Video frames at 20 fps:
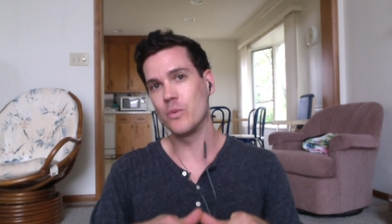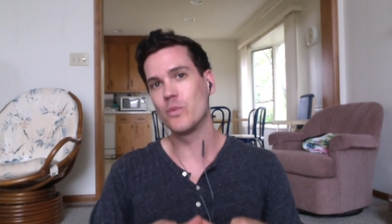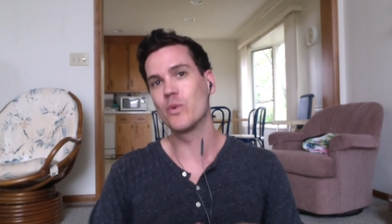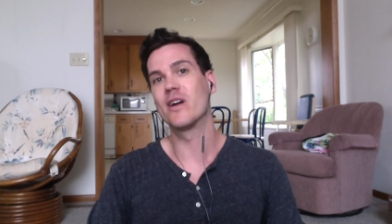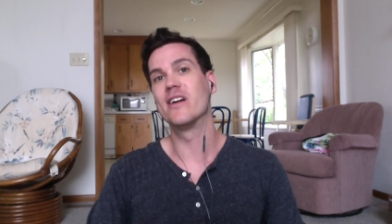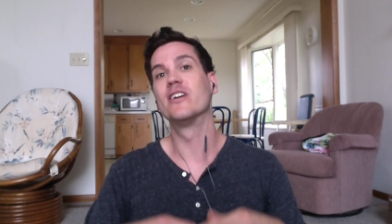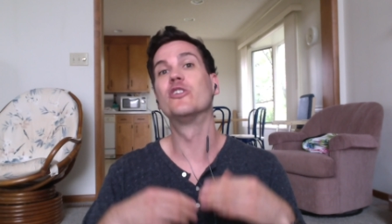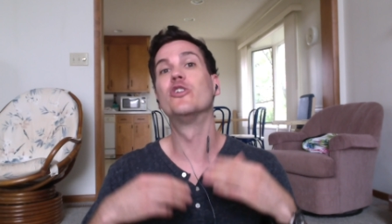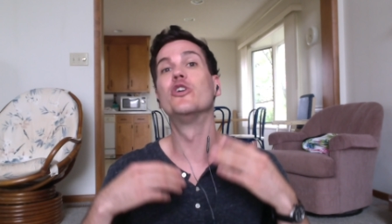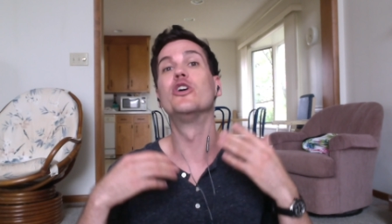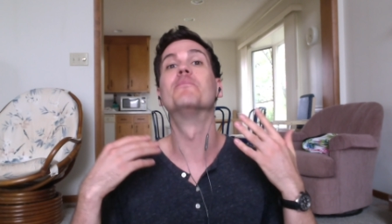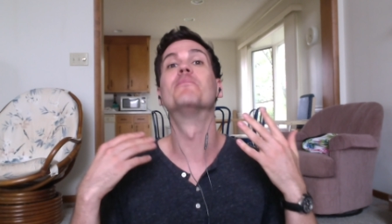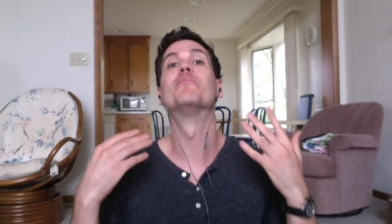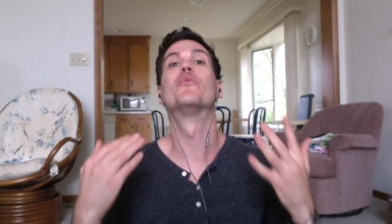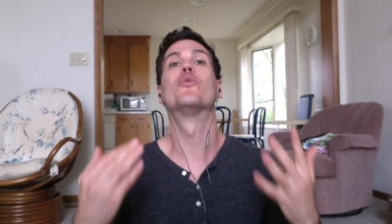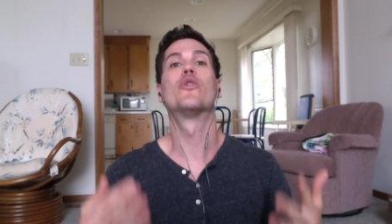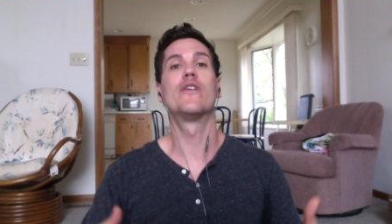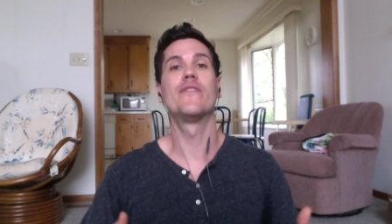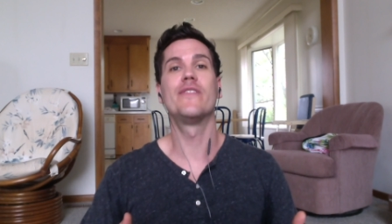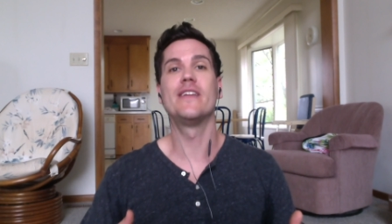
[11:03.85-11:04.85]
where I include
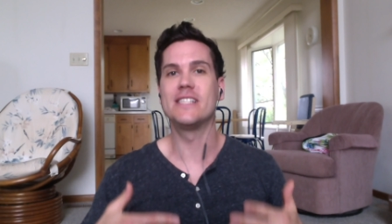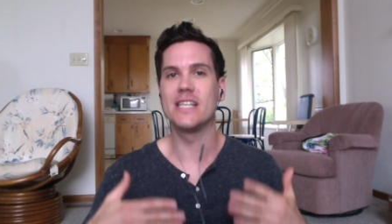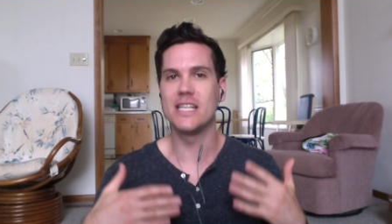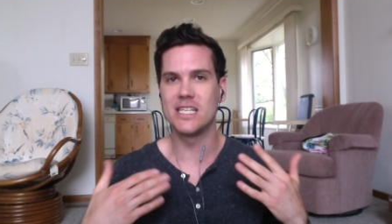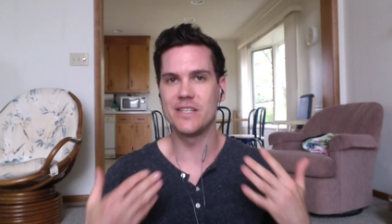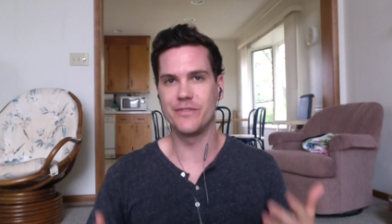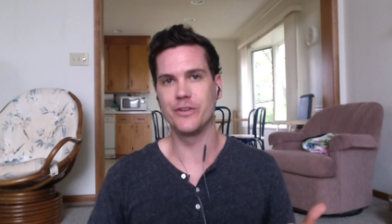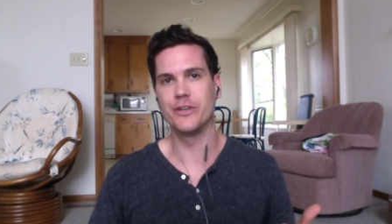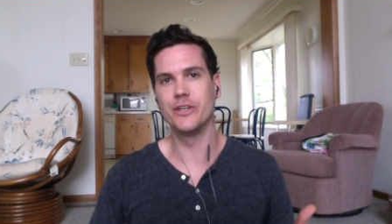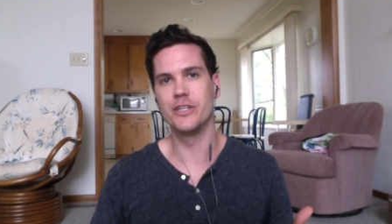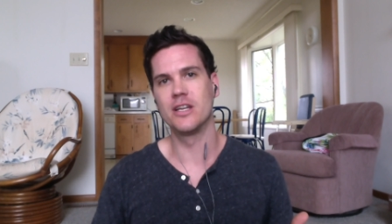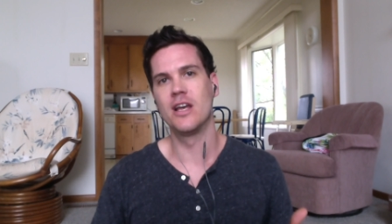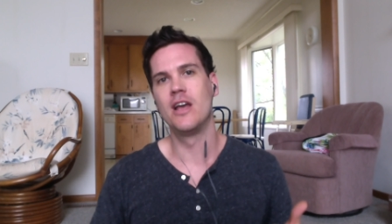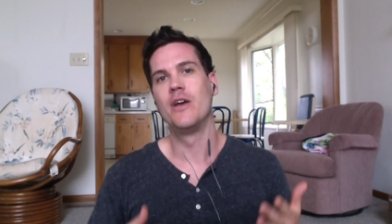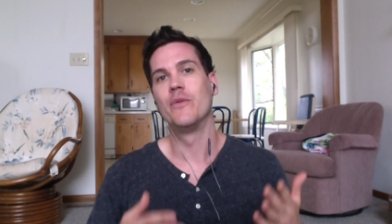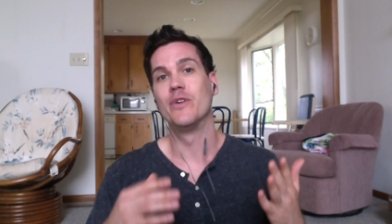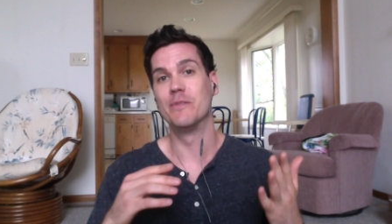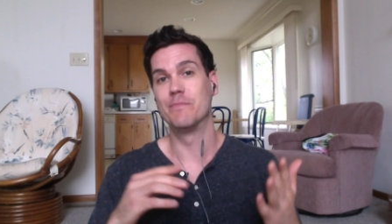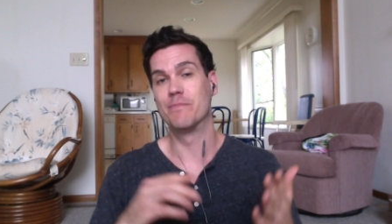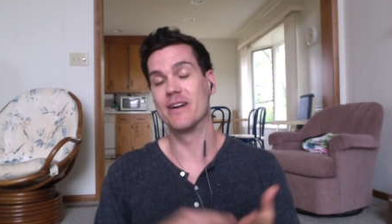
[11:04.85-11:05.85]
more of these interviews
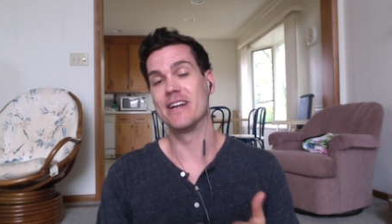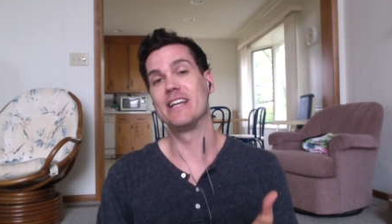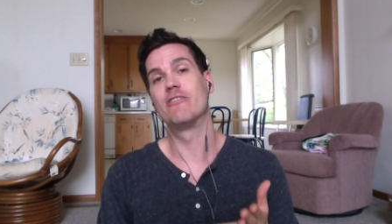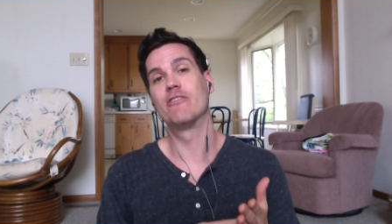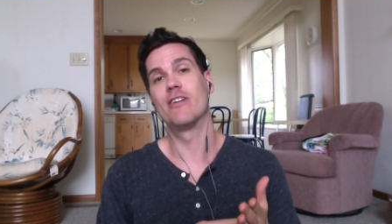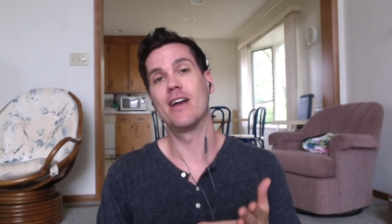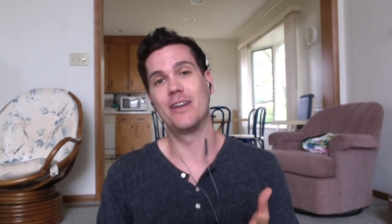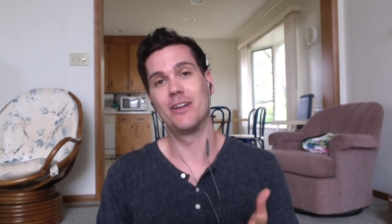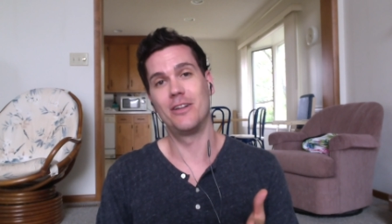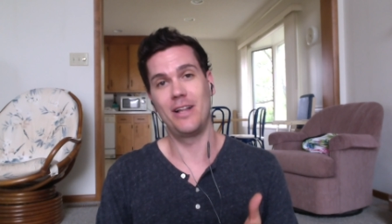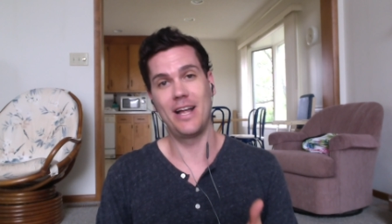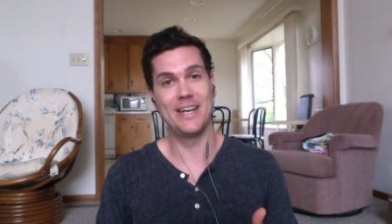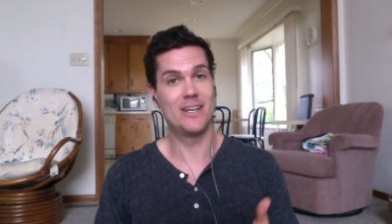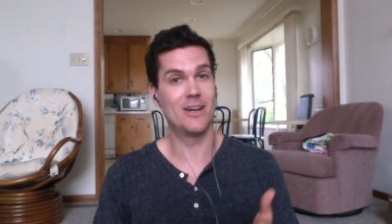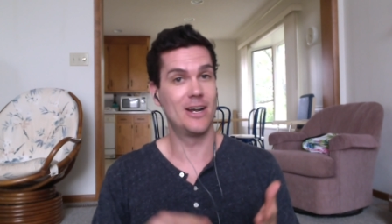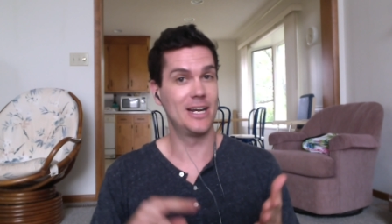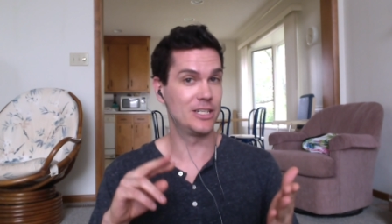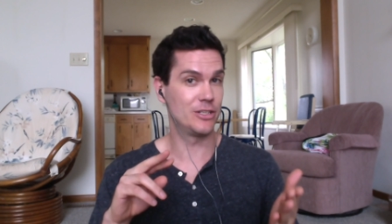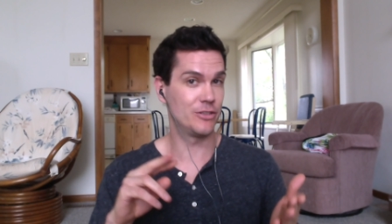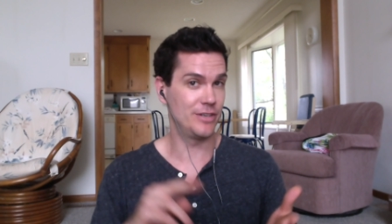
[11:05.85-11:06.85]
with Bradie Crandall and
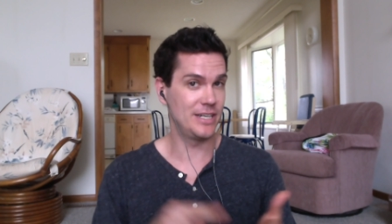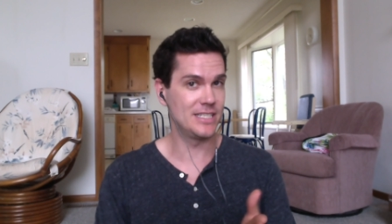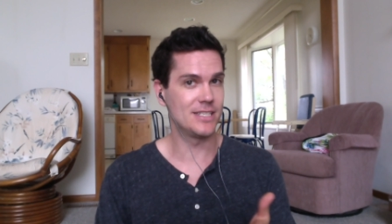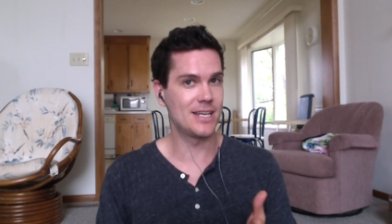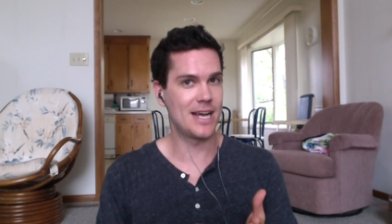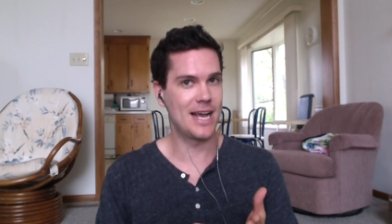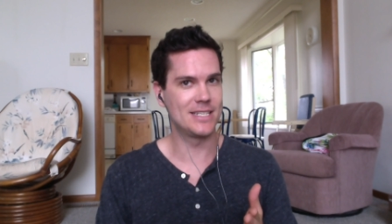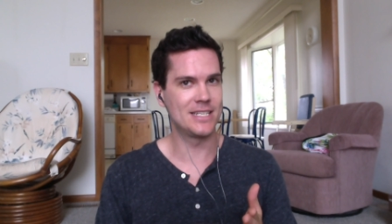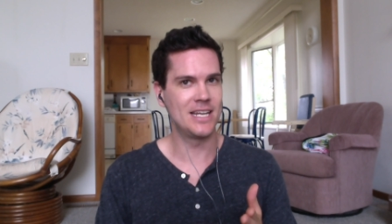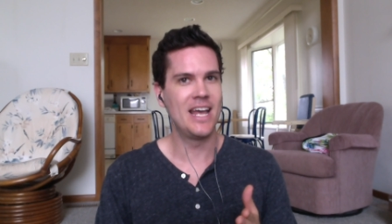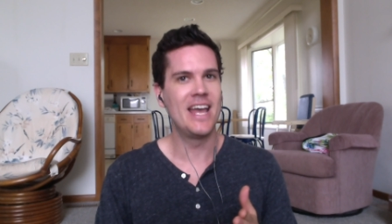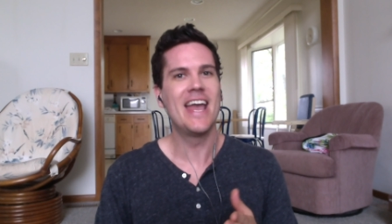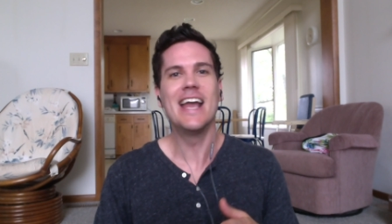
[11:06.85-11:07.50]
Derek Tresize,